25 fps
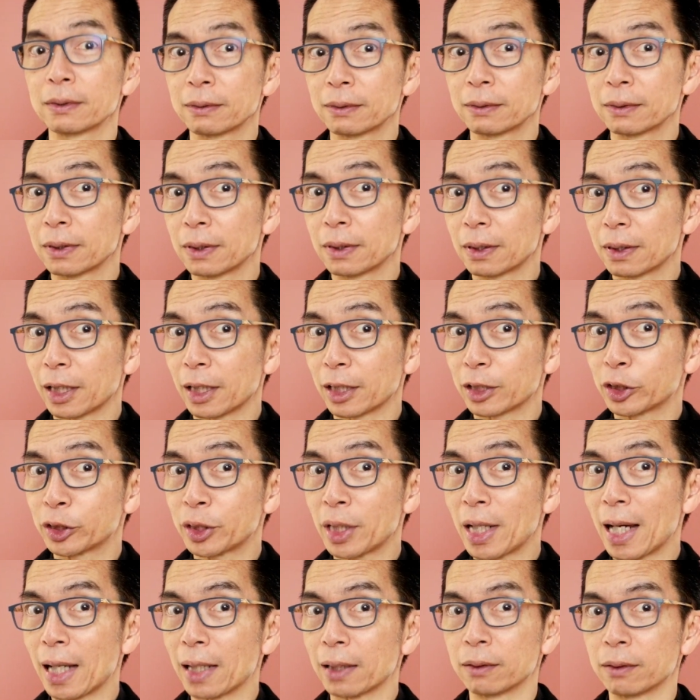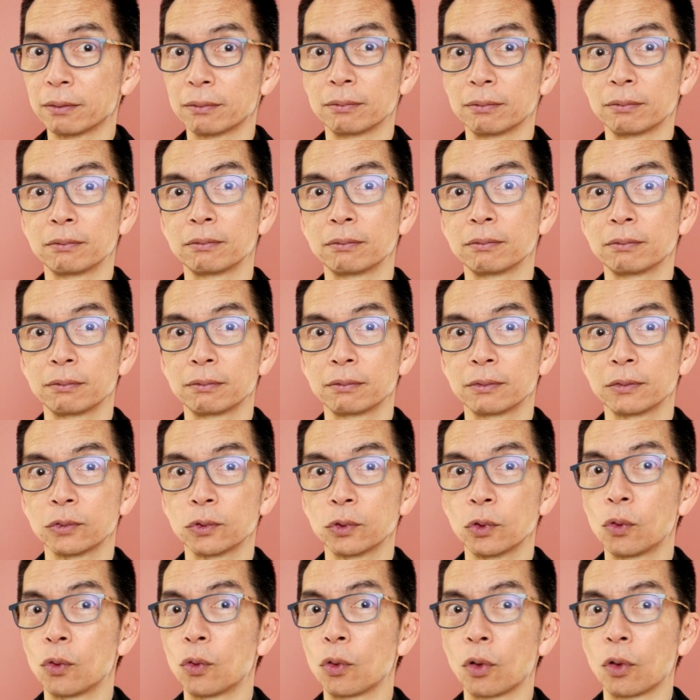like chat
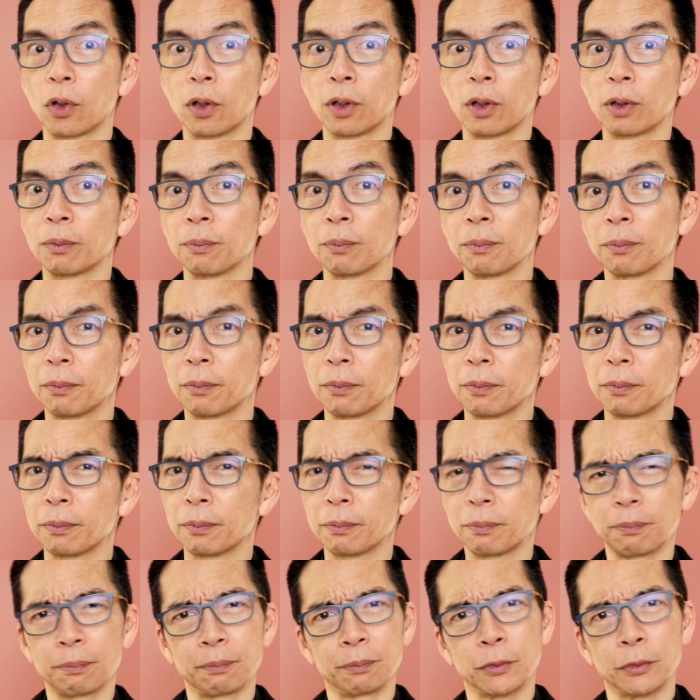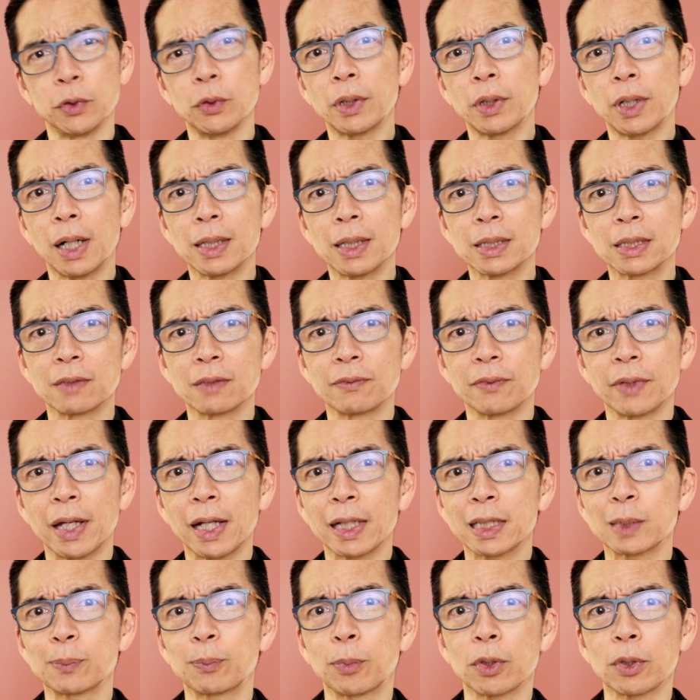or new kinds of
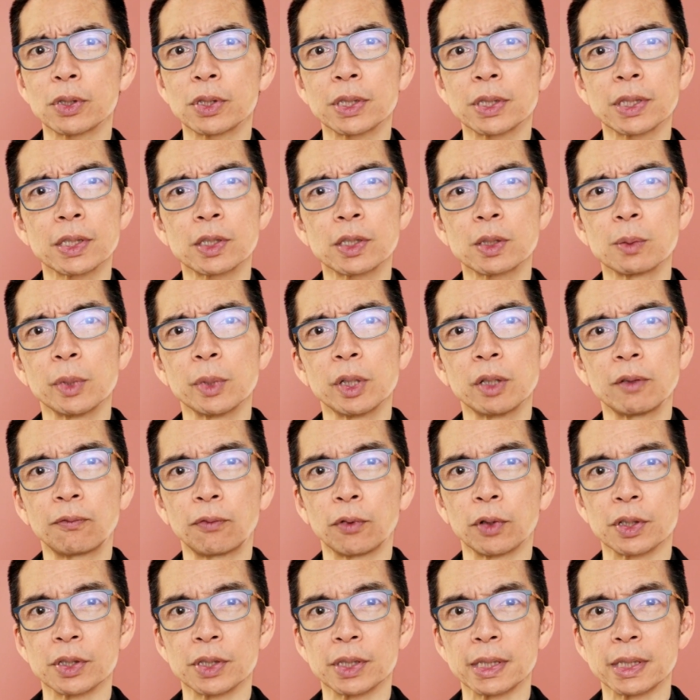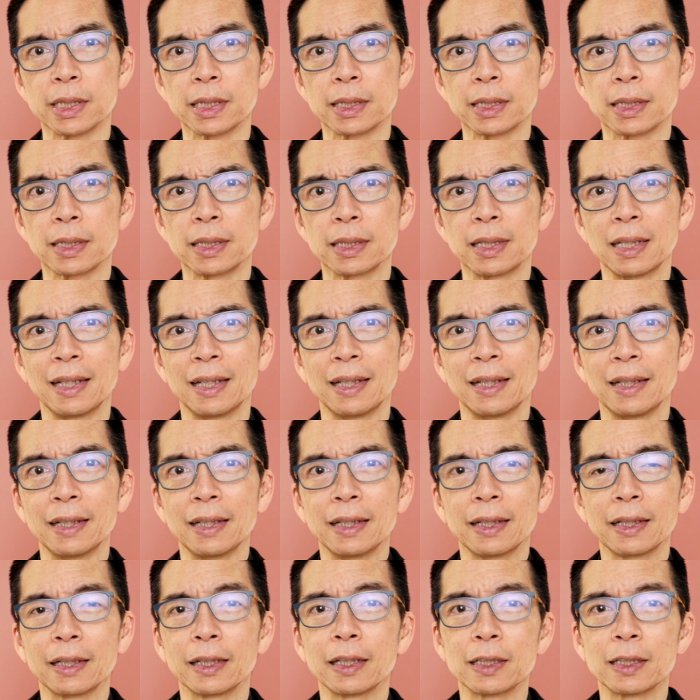expert system inferences.
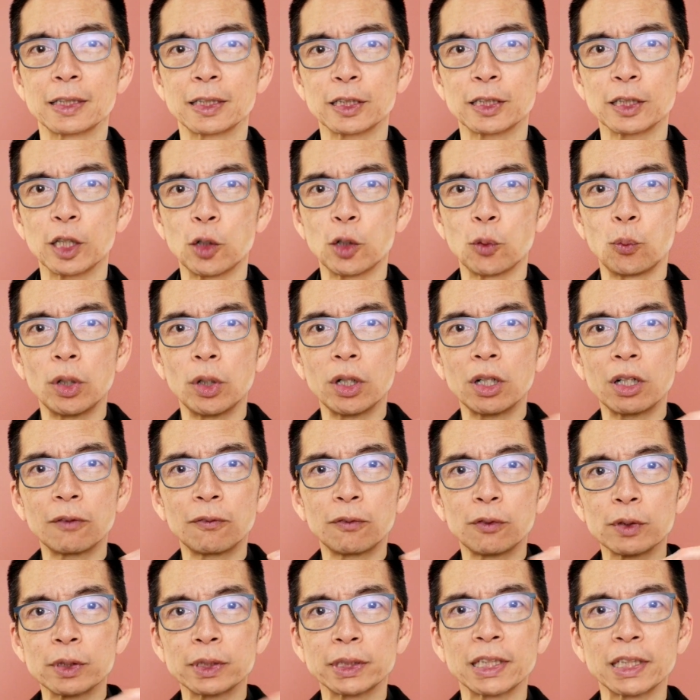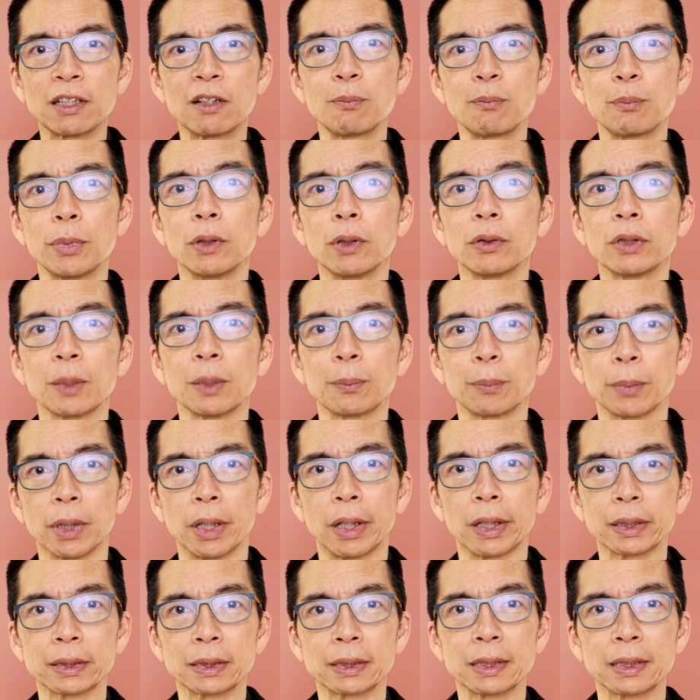It's a wonderful set of building
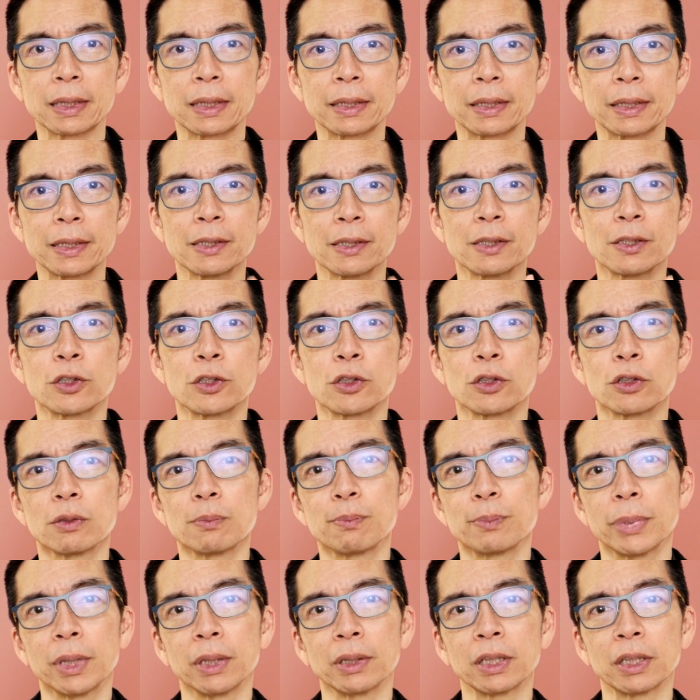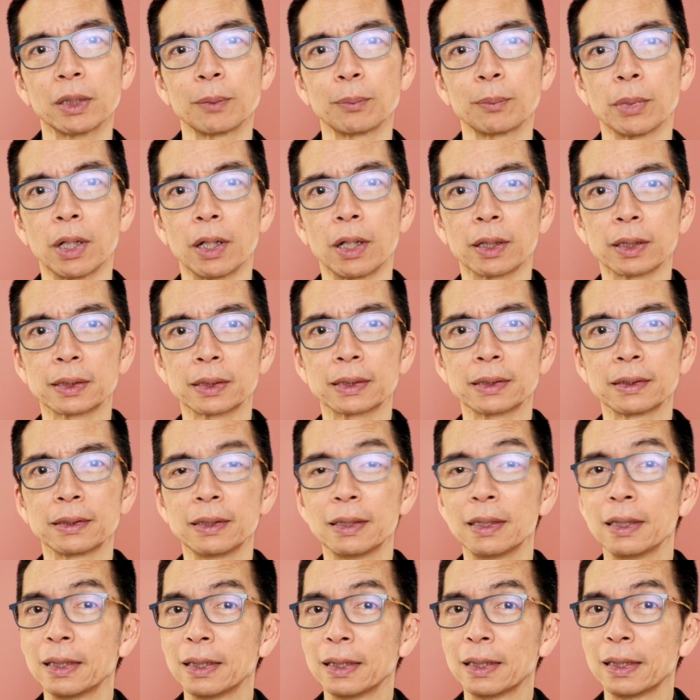blocks, these two building blocks.
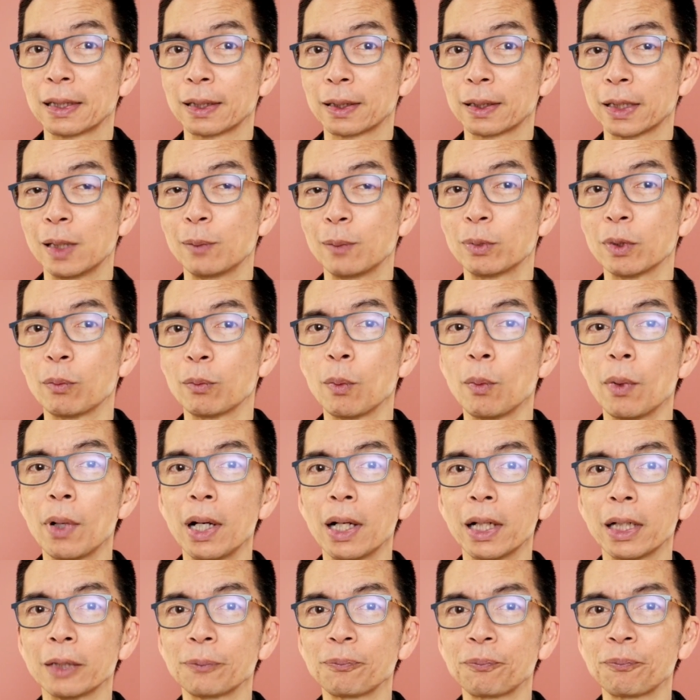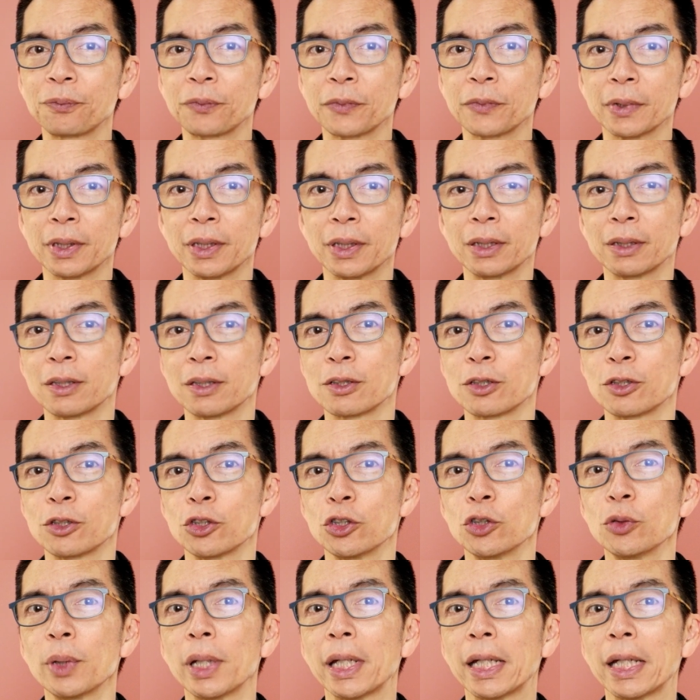Keep them in mind in this
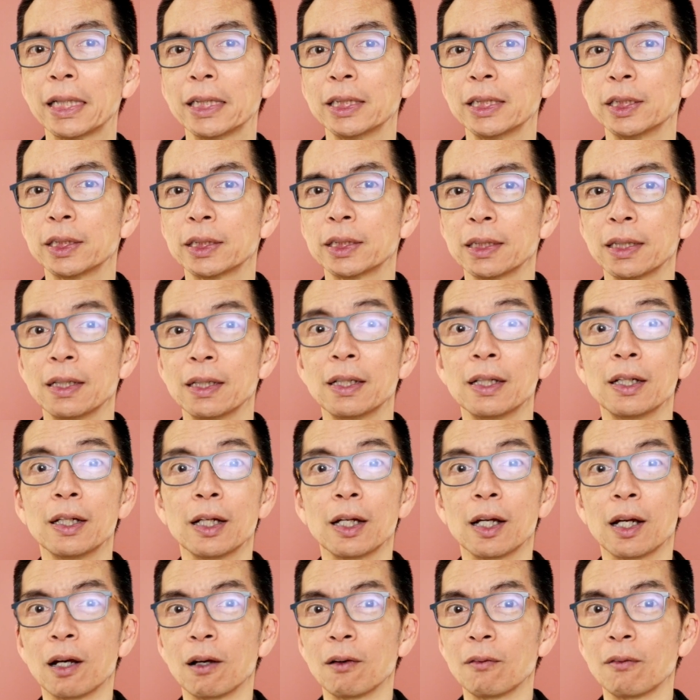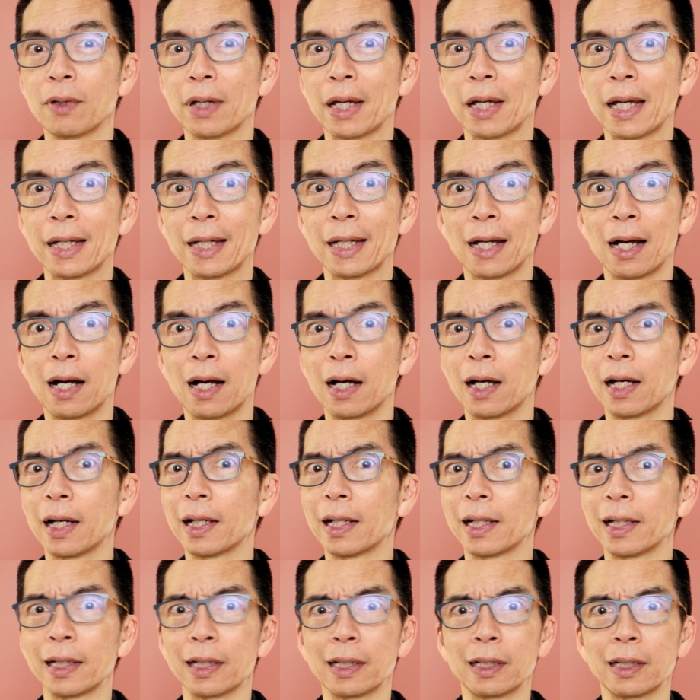new age of
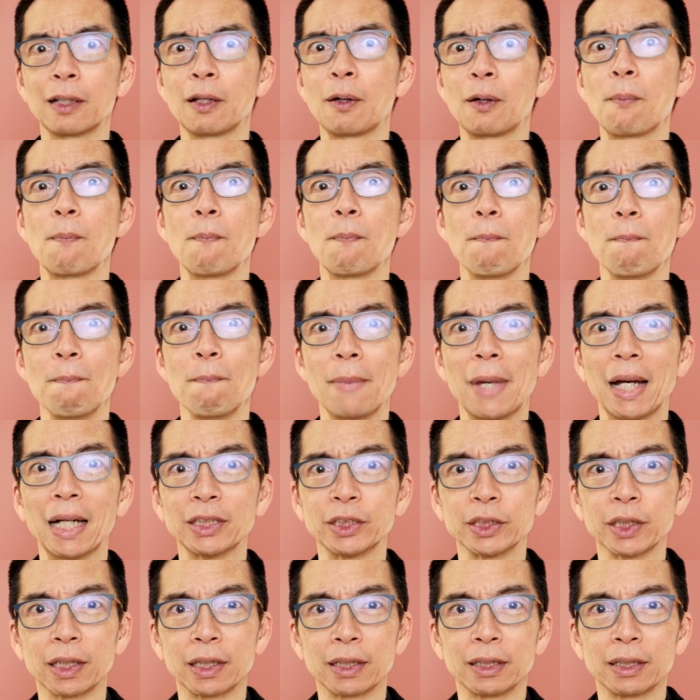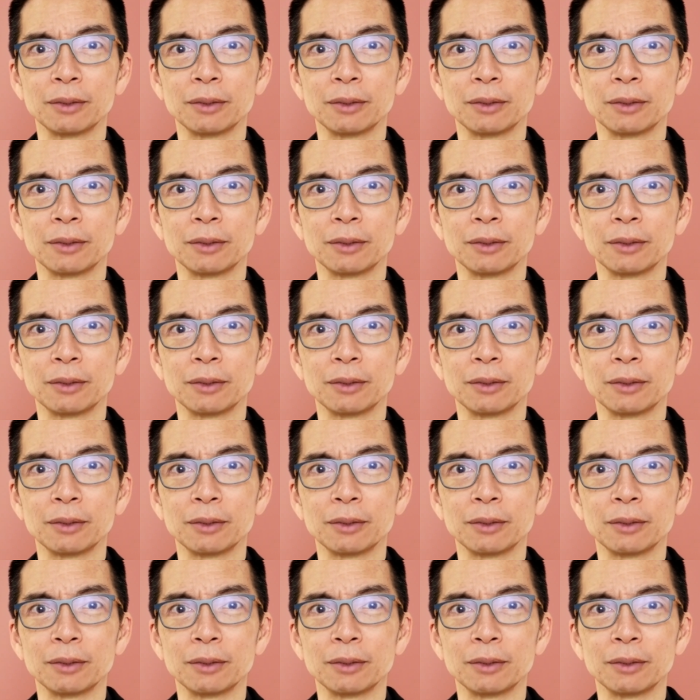AI magic.